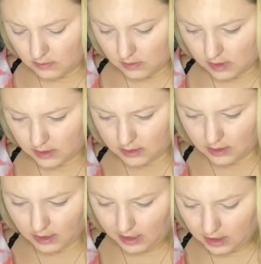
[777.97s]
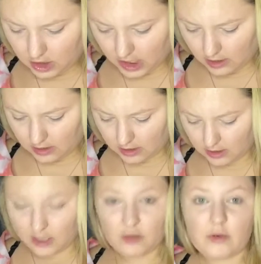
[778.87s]
I think I shared it in there.
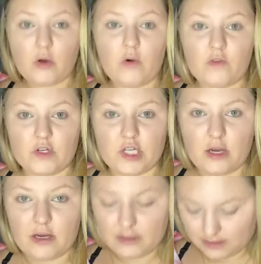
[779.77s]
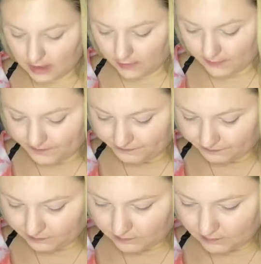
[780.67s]
I don't want to overshare it. So
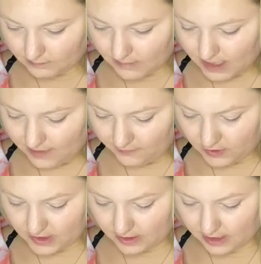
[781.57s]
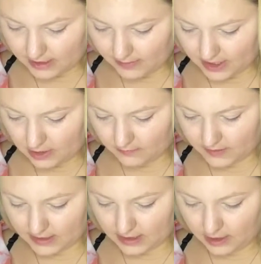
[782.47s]
if you're still on, let me know if it's
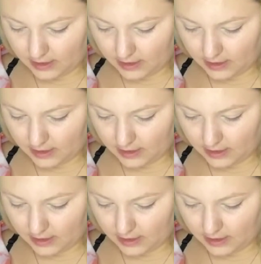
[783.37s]
in there.